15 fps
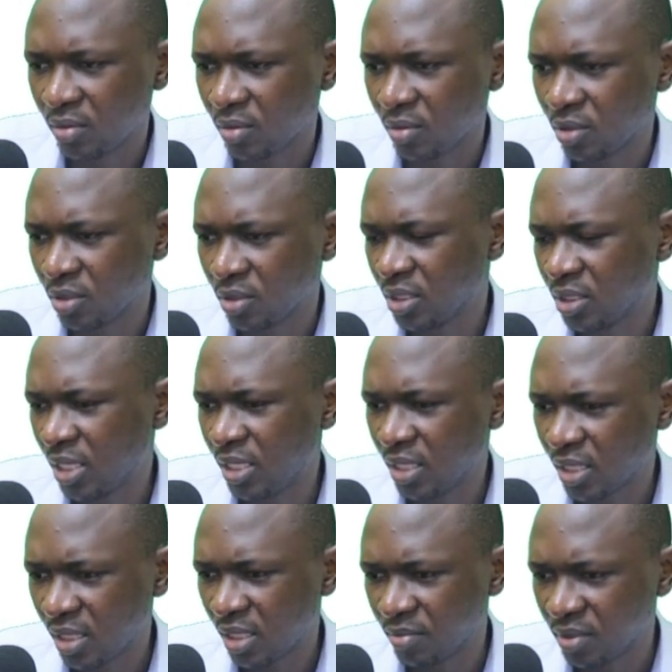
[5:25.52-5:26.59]
So this is an
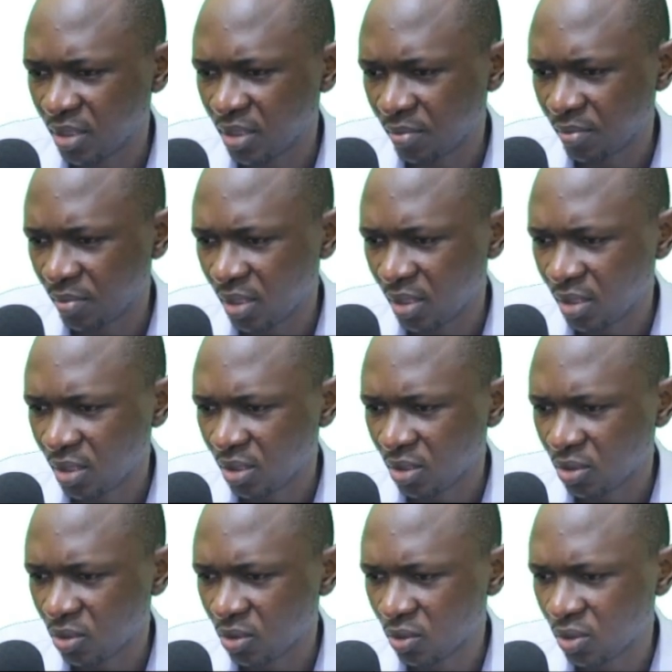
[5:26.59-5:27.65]
income statement.
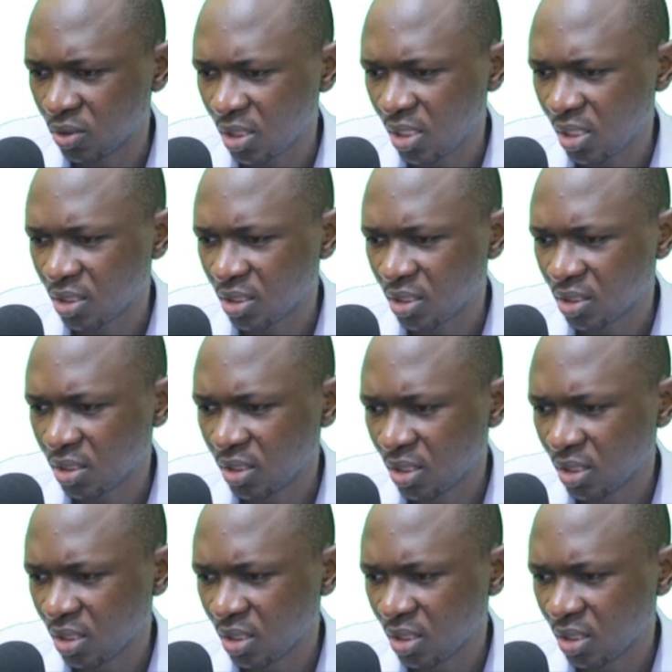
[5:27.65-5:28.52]
So shillings,